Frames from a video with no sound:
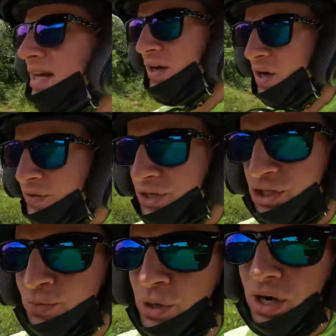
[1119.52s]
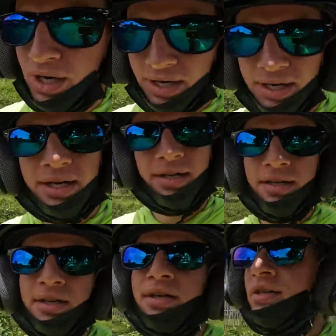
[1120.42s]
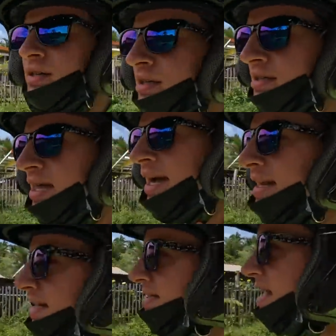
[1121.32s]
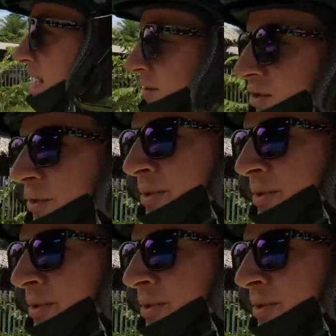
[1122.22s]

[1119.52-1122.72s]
I love these small, tiny town